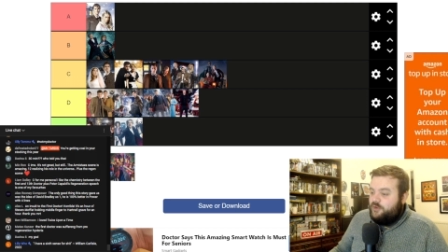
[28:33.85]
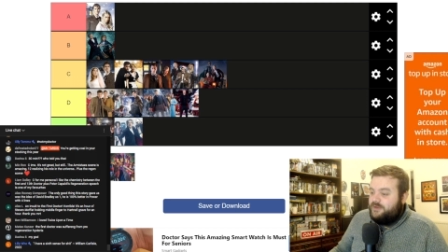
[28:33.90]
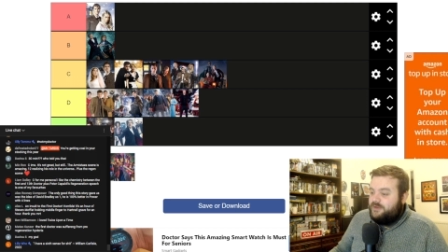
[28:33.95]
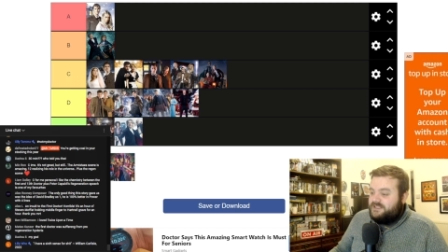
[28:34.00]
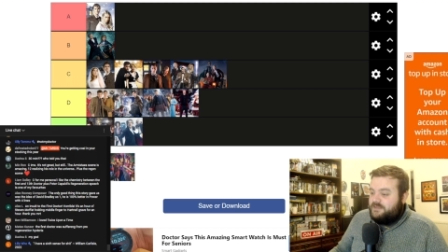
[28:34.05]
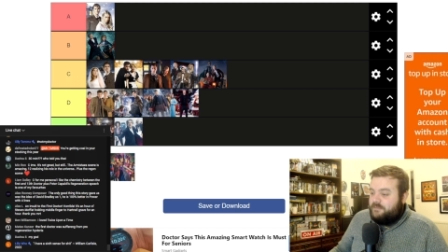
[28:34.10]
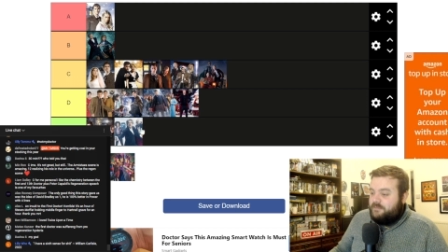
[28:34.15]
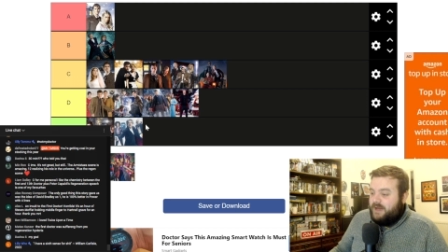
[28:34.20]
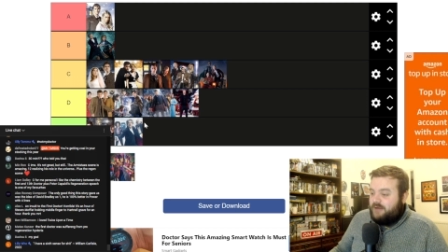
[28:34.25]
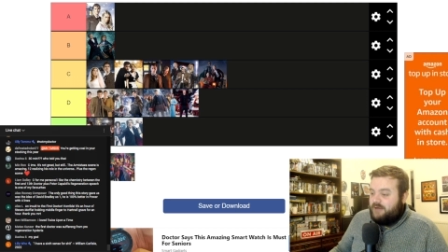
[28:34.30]
who
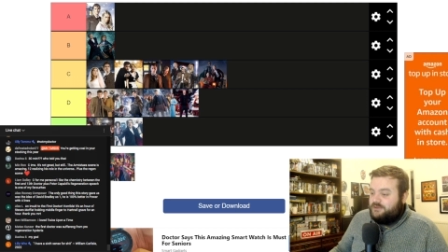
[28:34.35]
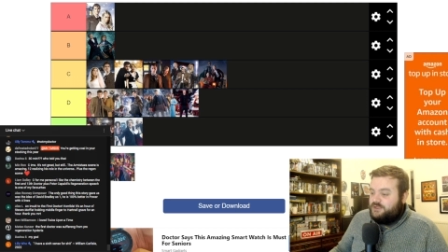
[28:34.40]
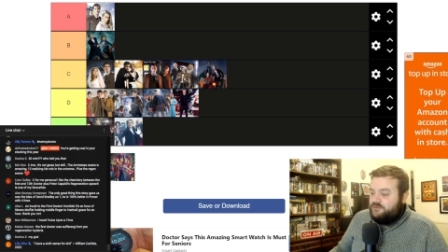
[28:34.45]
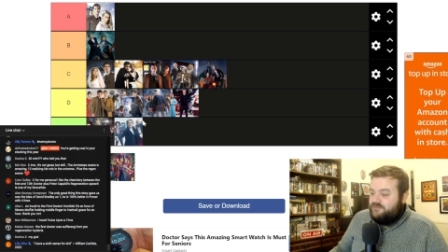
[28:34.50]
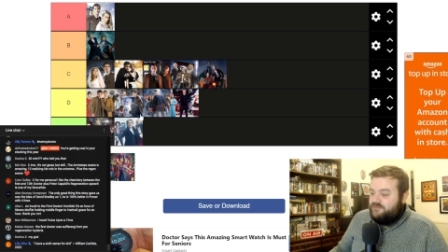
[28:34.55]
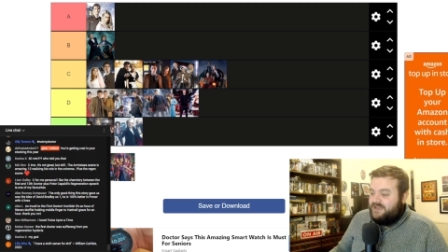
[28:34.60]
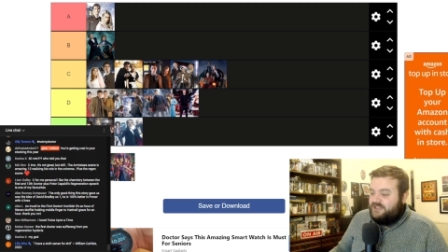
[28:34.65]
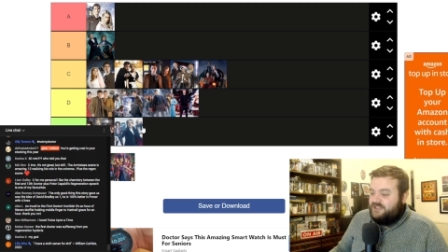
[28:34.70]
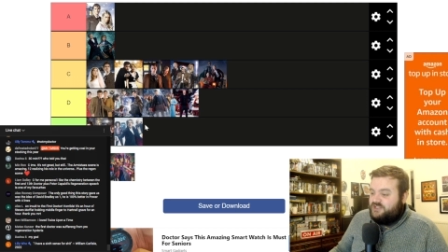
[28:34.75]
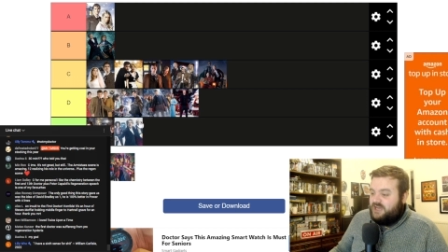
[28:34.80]
is about to
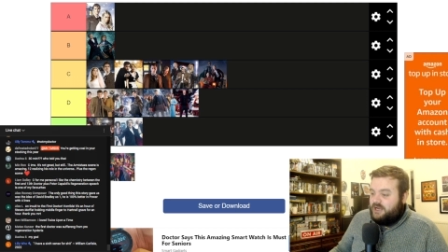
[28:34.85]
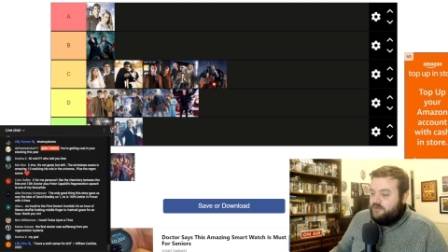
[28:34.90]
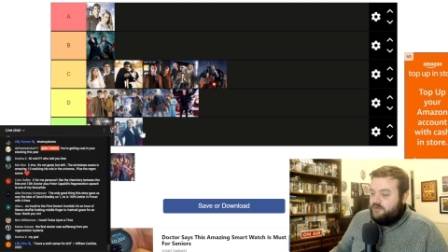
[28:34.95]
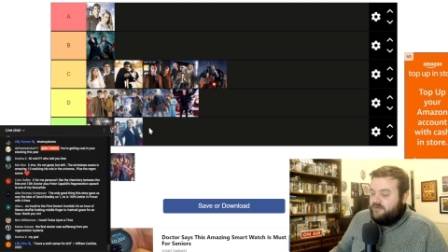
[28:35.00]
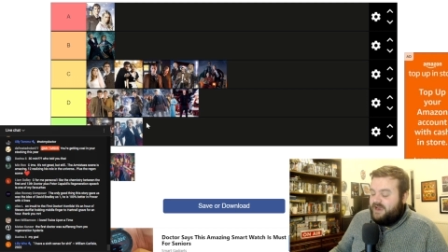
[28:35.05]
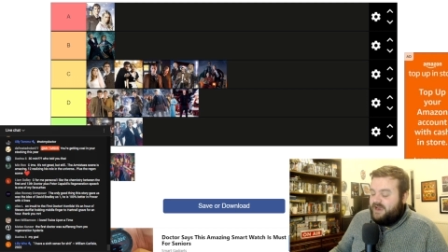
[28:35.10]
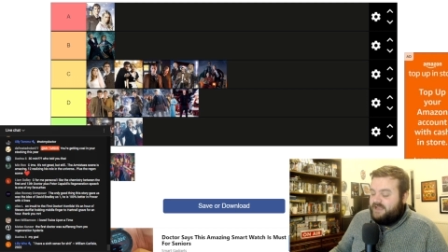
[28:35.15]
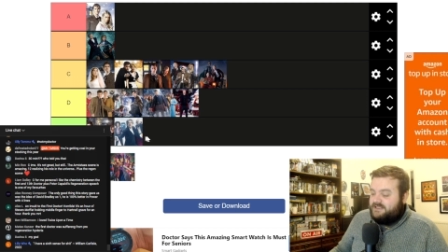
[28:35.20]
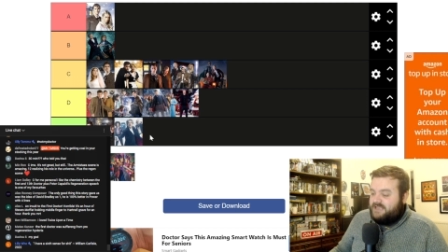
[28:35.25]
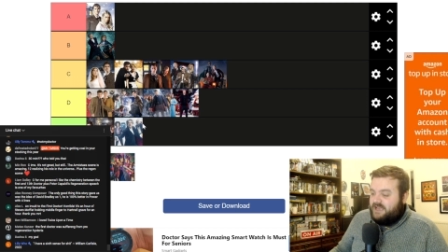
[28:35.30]

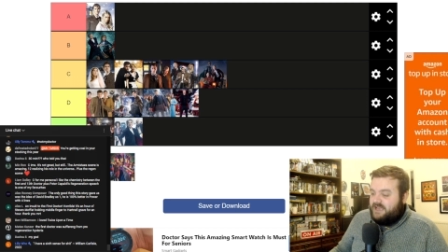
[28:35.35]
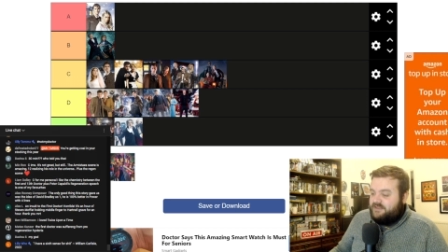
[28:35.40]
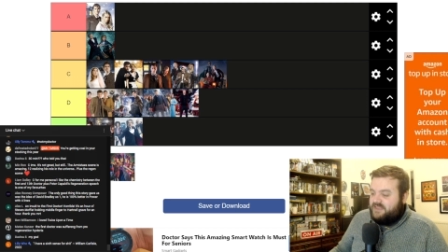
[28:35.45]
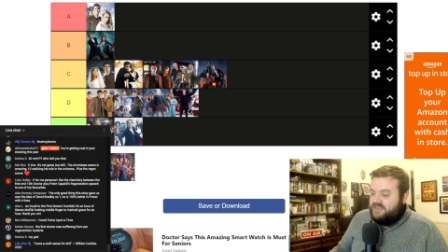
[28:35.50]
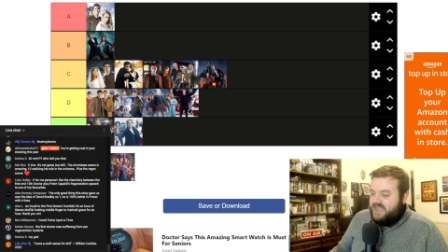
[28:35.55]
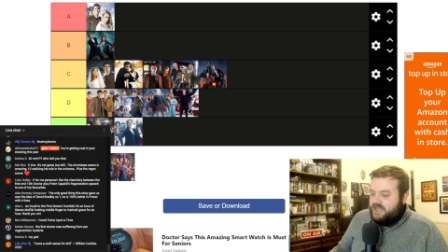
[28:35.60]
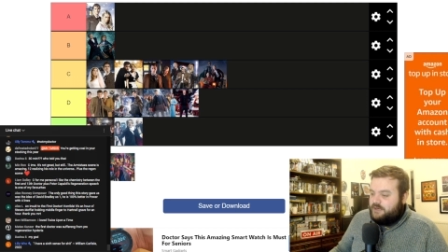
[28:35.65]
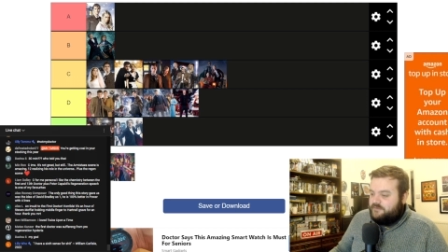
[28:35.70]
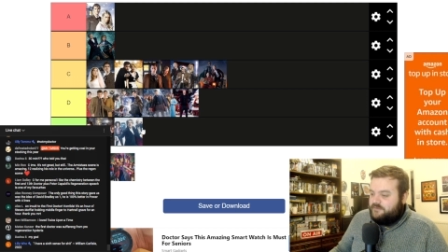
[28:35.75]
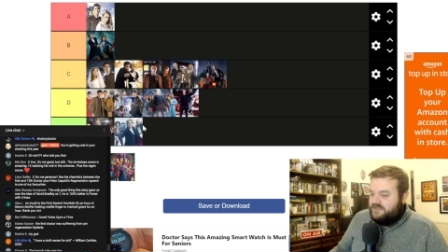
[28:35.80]
regenerate at
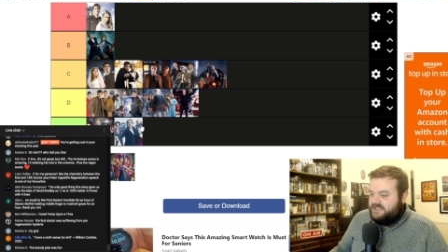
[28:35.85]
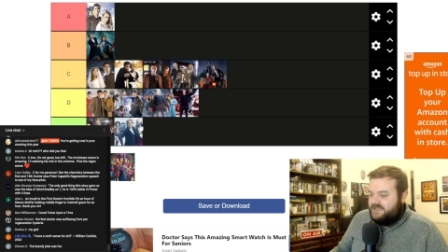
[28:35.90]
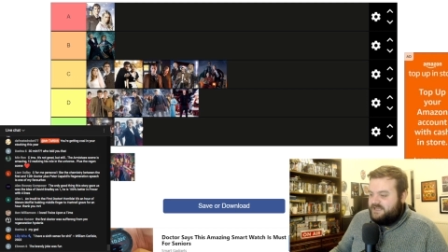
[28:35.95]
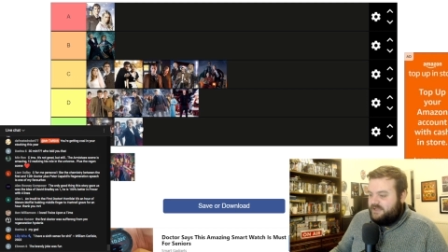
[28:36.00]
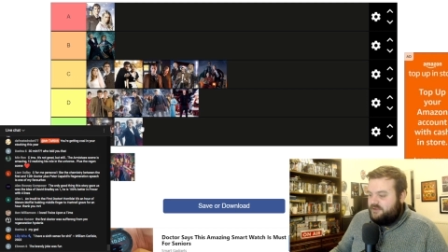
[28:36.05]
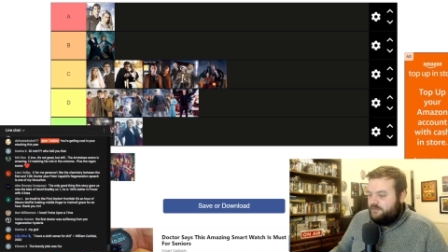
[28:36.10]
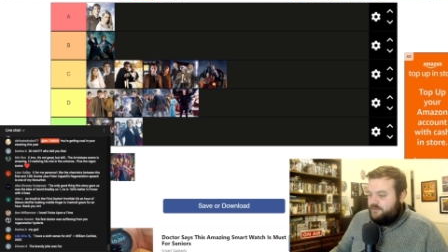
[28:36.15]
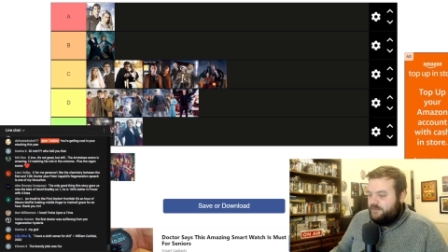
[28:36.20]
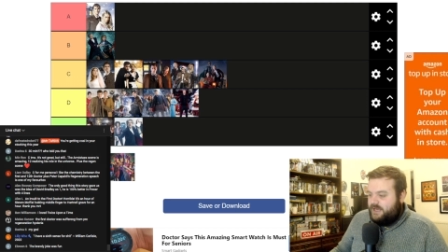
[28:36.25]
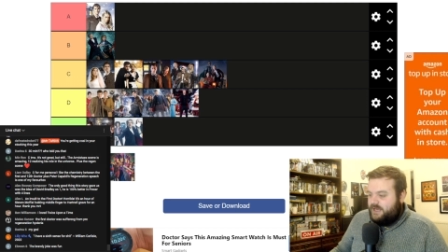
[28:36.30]
the end of the
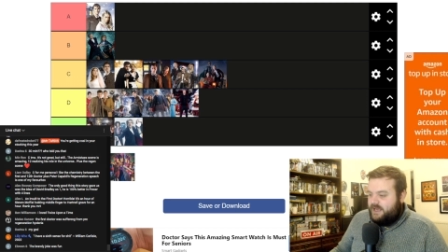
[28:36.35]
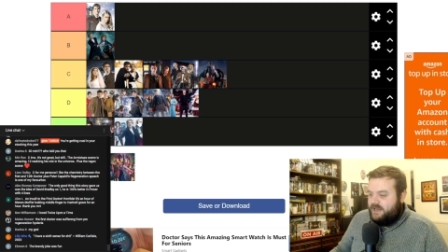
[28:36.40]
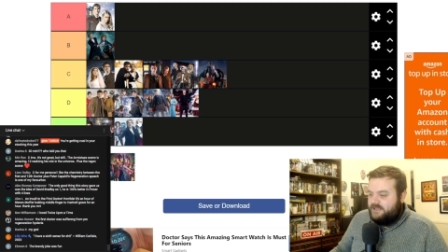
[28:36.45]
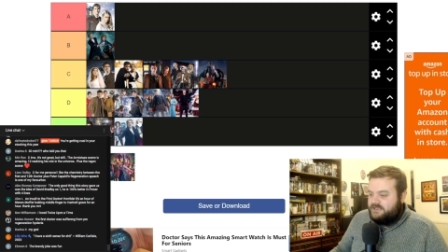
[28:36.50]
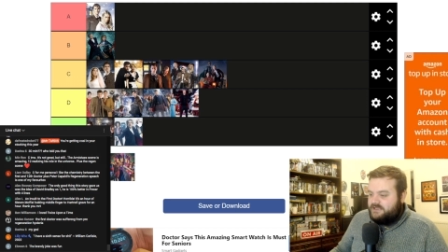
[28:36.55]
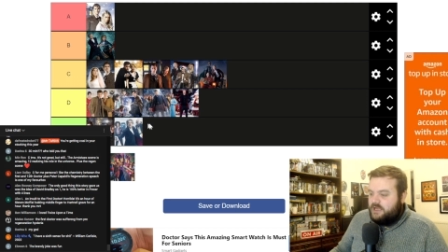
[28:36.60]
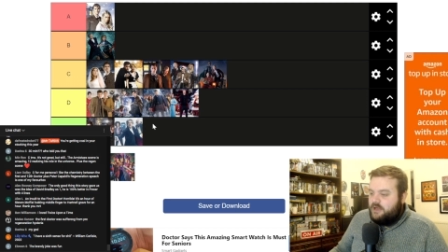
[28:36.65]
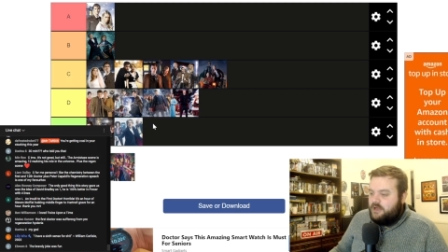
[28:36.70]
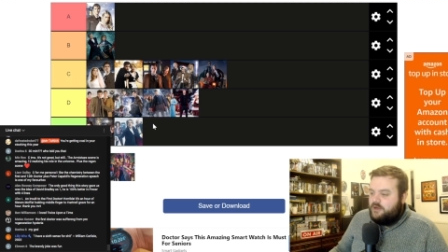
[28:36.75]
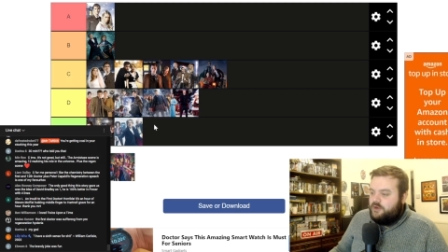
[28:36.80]
10th
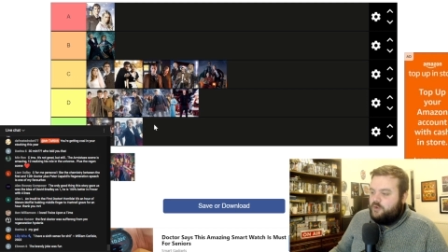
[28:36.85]
planet,